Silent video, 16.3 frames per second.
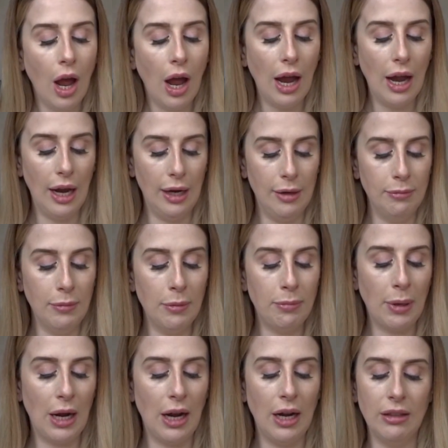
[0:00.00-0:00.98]

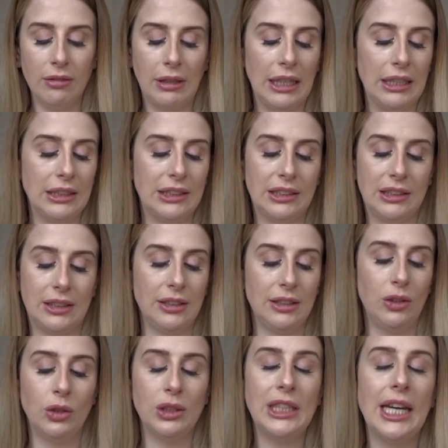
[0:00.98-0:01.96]
But that's
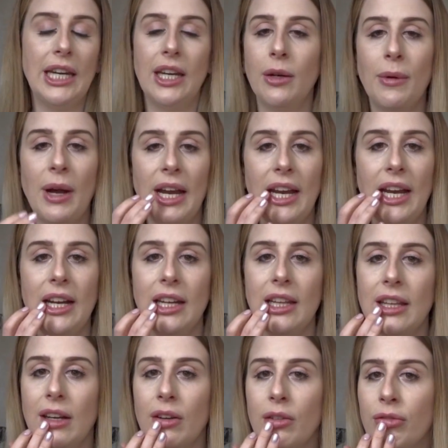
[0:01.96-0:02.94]
not taking away
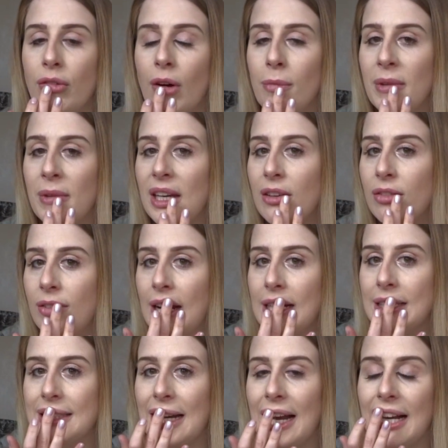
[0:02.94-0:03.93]
anything from the
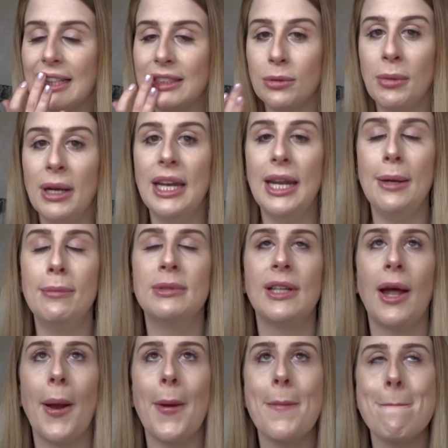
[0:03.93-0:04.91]
effect that it has on my lips.
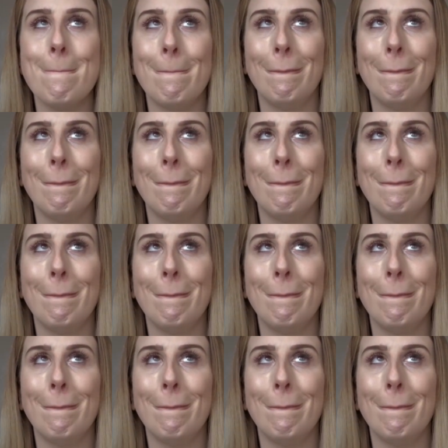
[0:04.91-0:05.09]
Like,